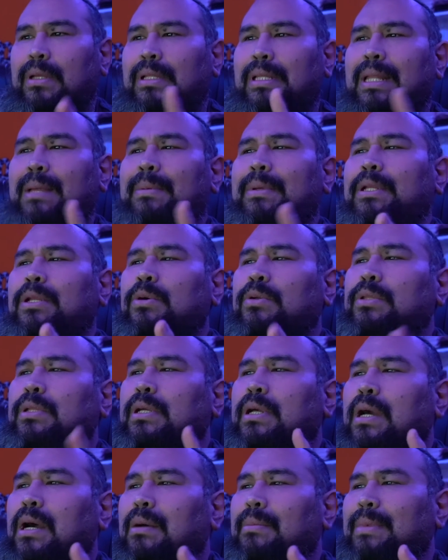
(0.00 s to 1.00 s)
Let me know in the
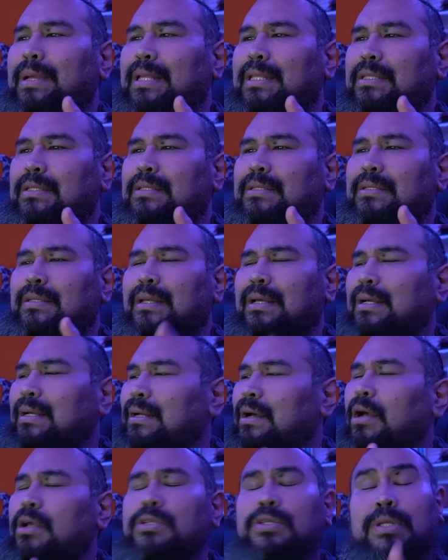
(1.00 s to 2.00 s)
comments.
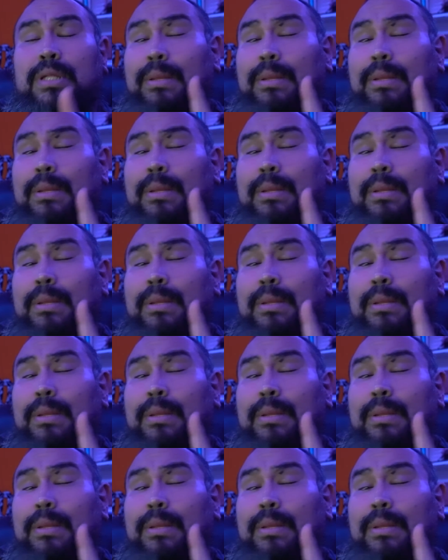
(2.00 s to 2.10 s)
Also,